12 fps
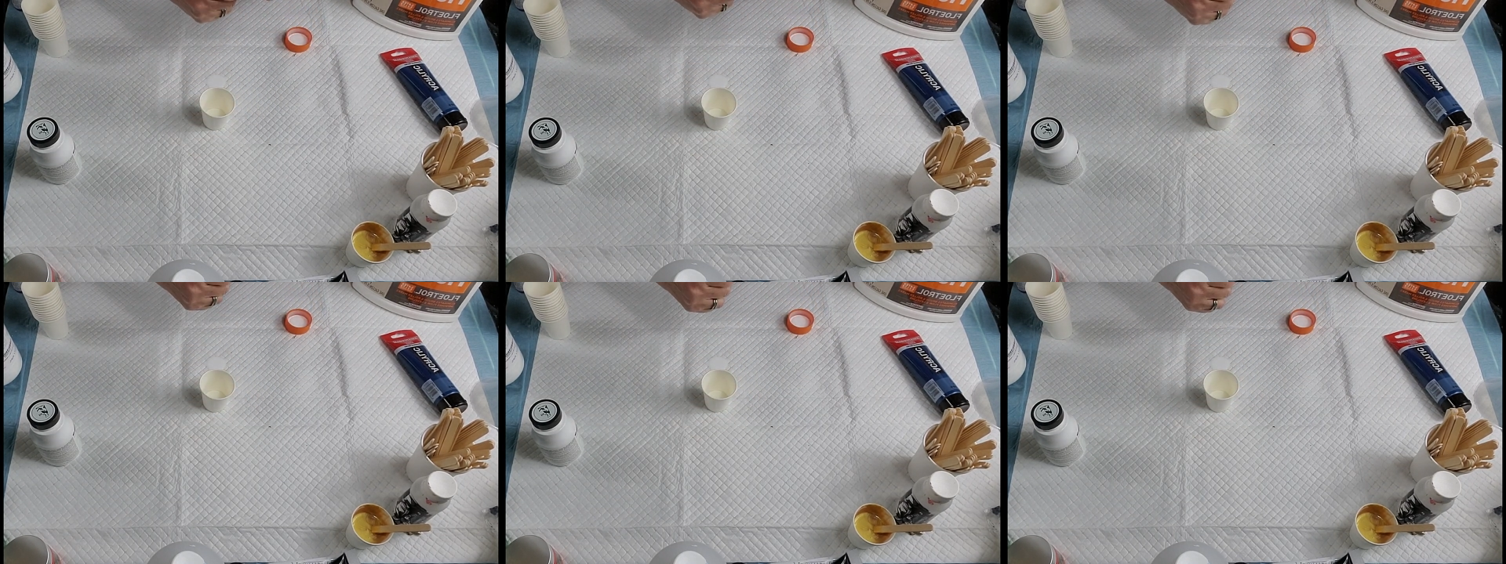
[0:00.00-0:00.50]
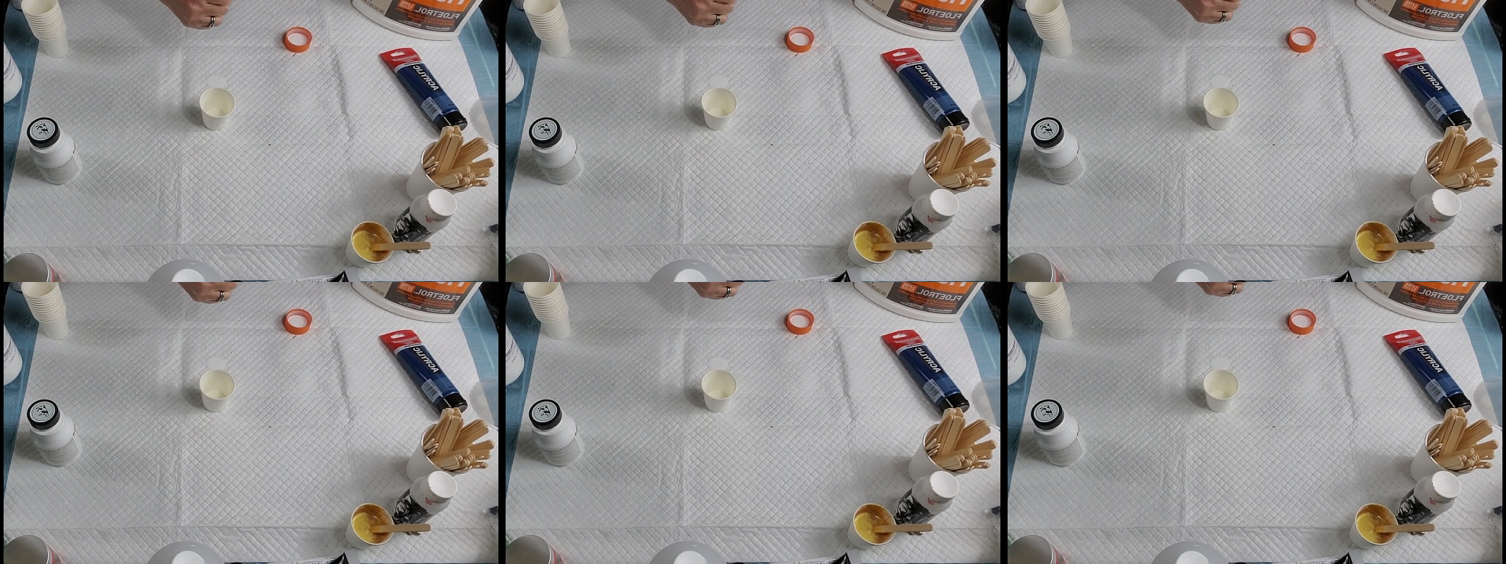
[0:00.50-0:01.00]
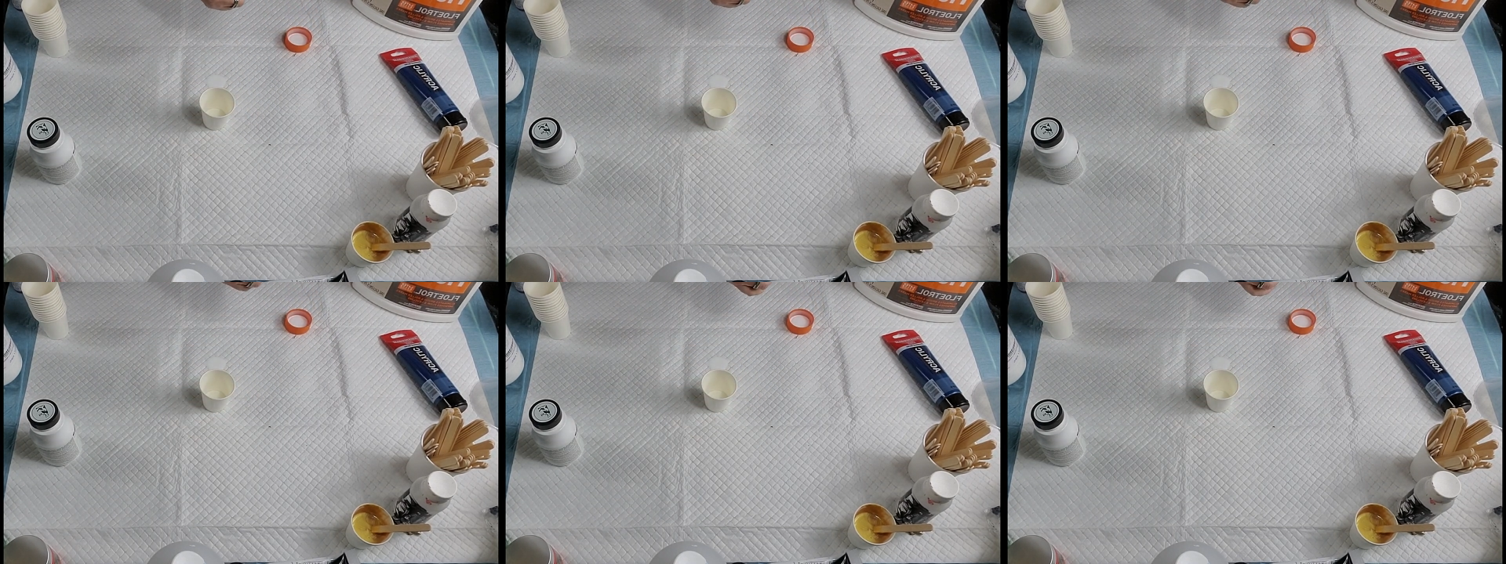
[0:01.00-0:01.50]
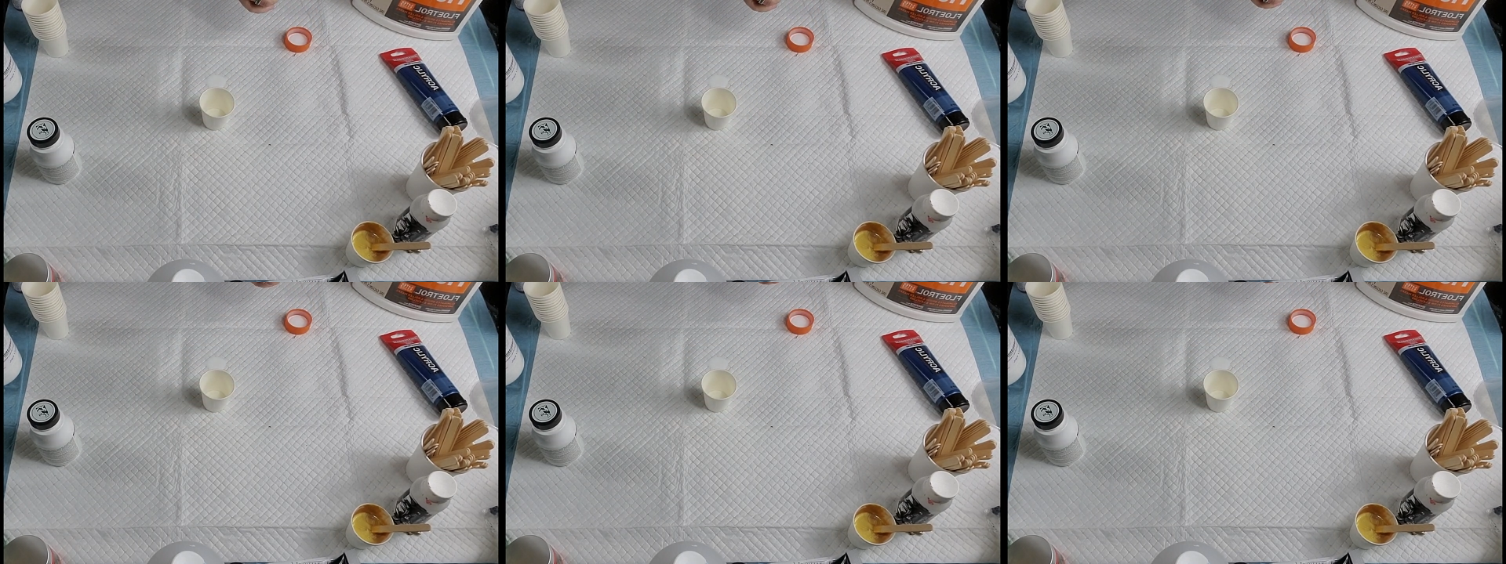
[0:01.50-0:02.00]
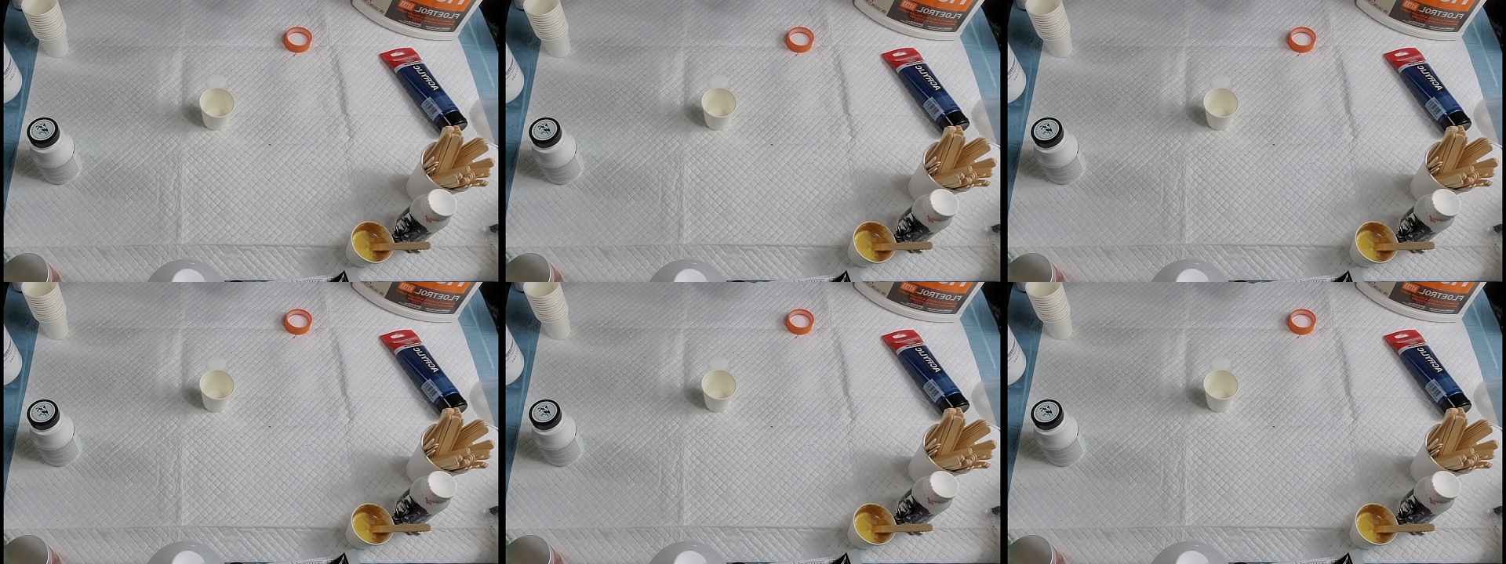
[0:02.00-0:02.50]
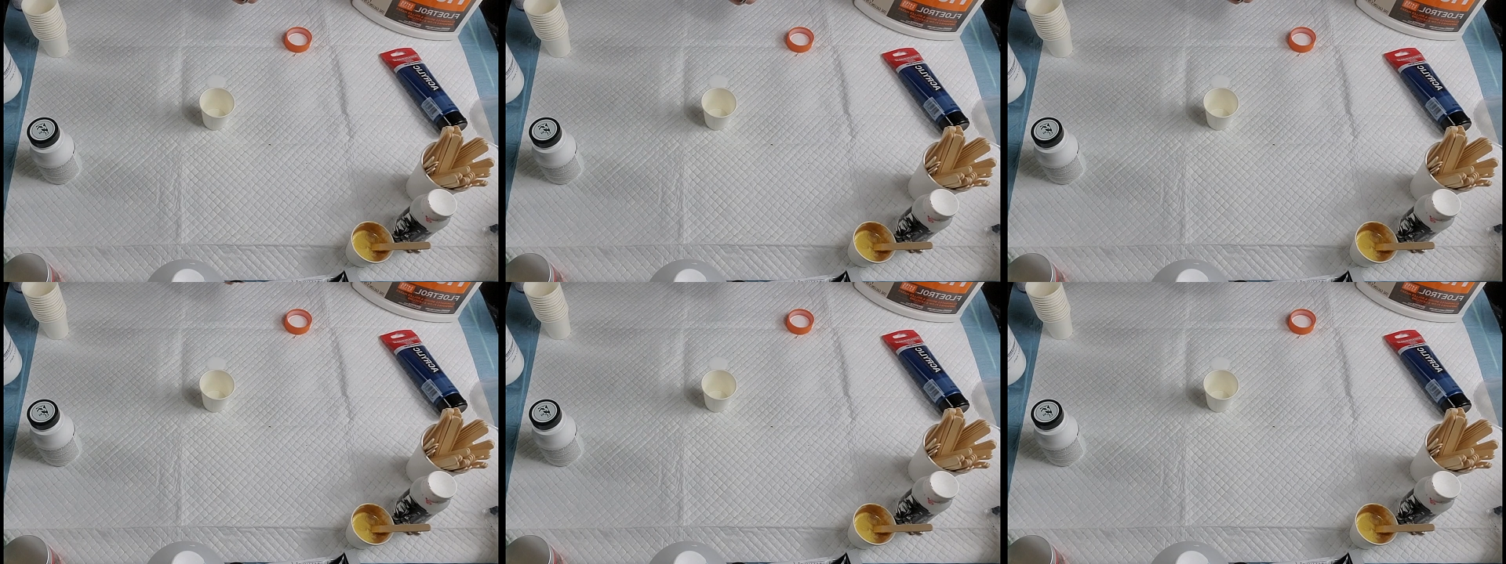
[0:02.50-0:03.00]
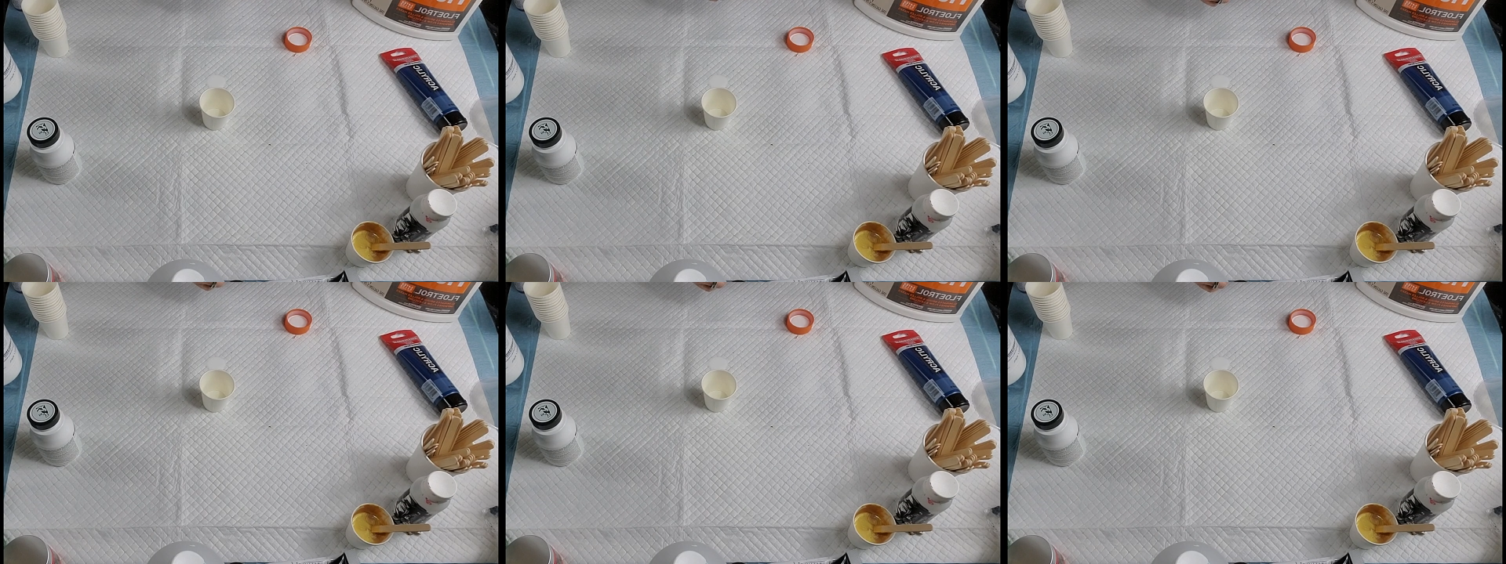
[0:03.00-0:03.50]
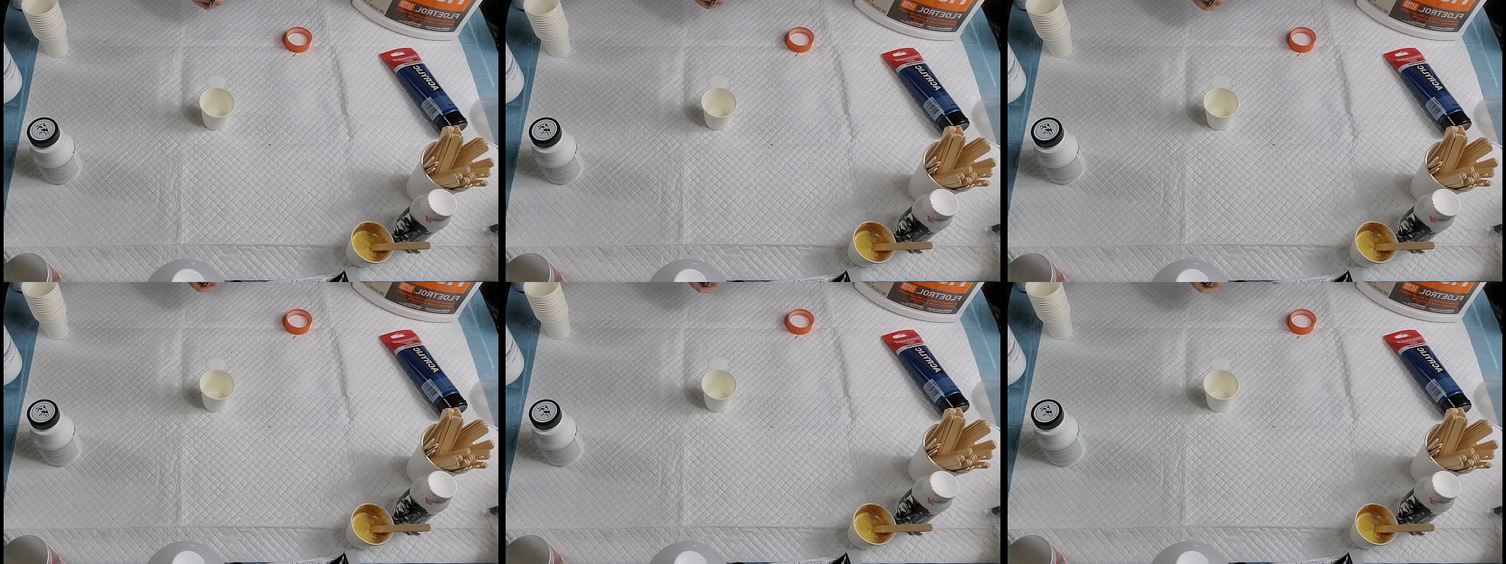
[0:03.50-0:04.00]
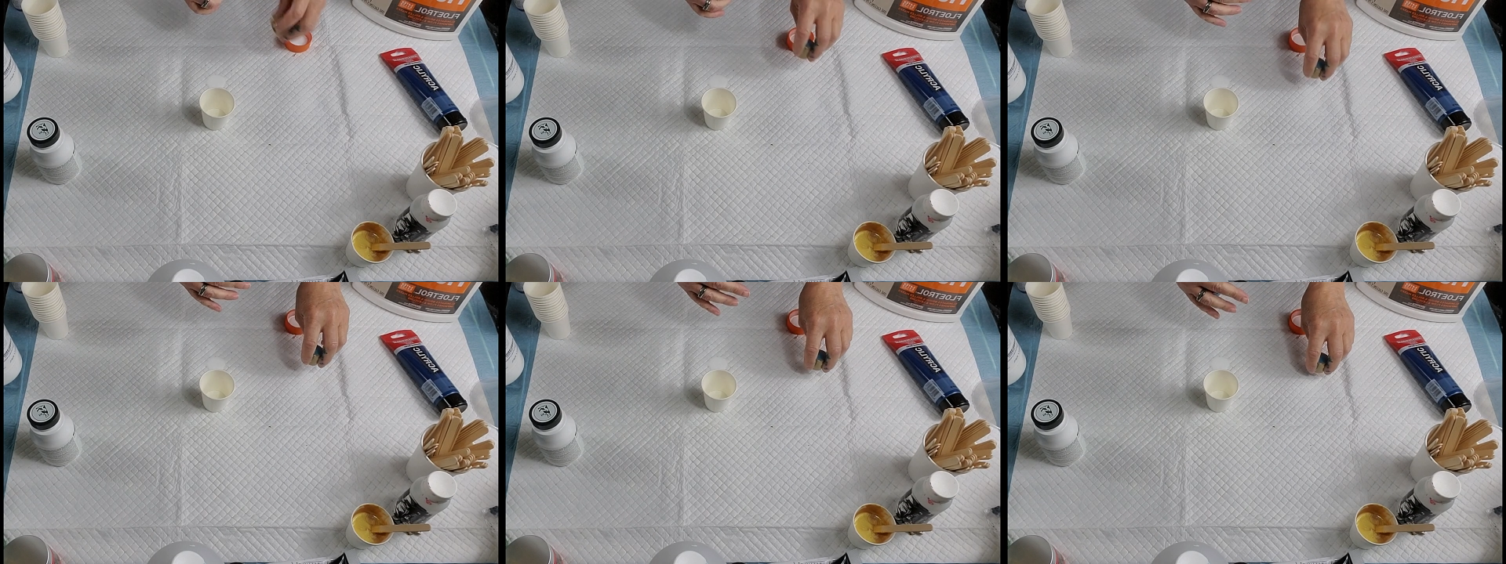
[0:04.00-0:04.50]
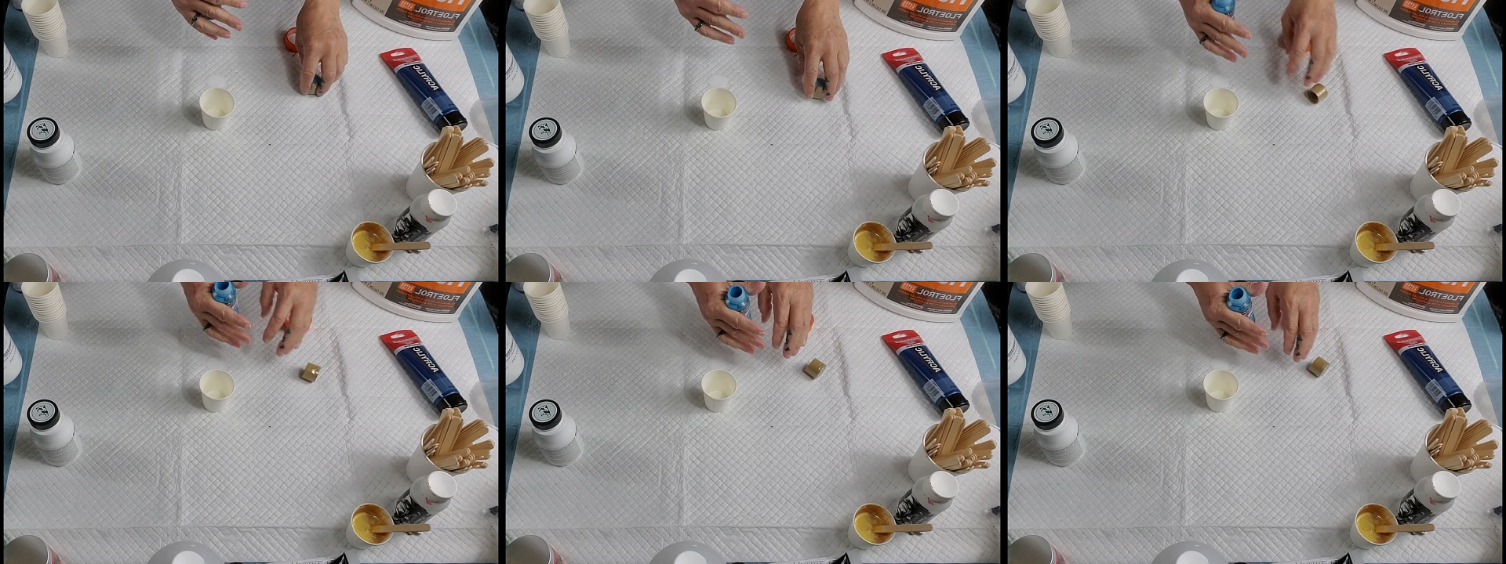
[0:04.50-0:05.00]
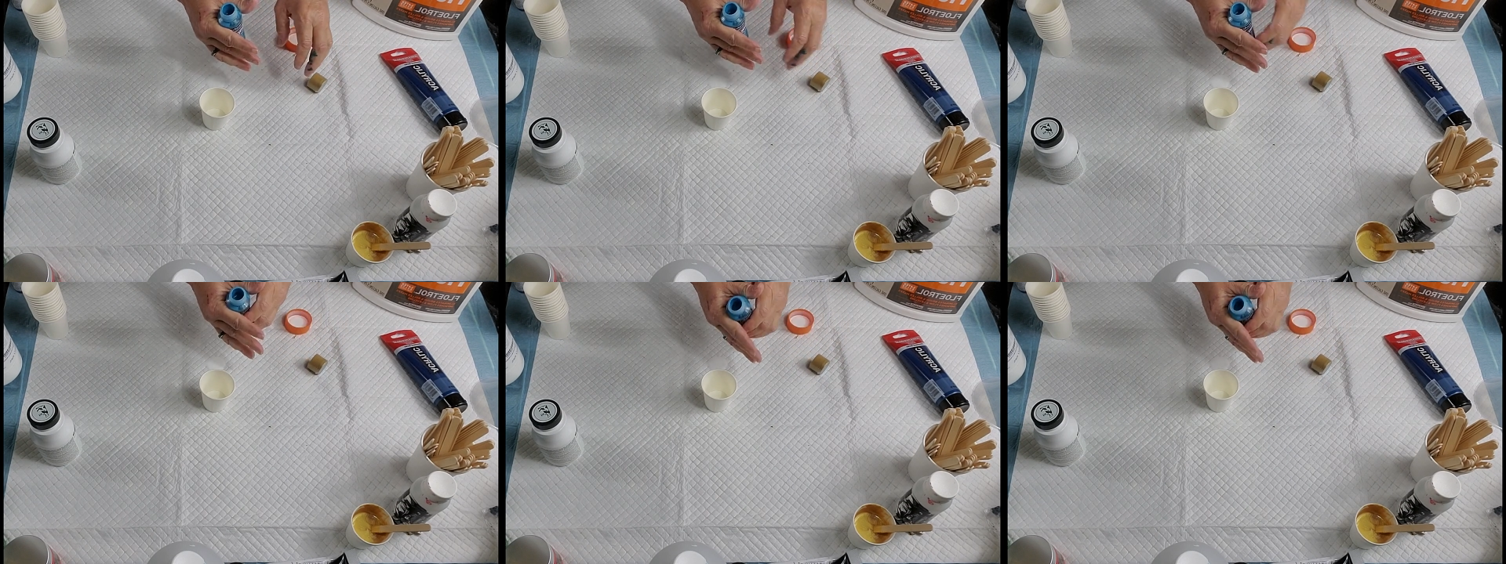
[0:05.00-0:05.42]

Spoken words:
[unreadable: no face in view]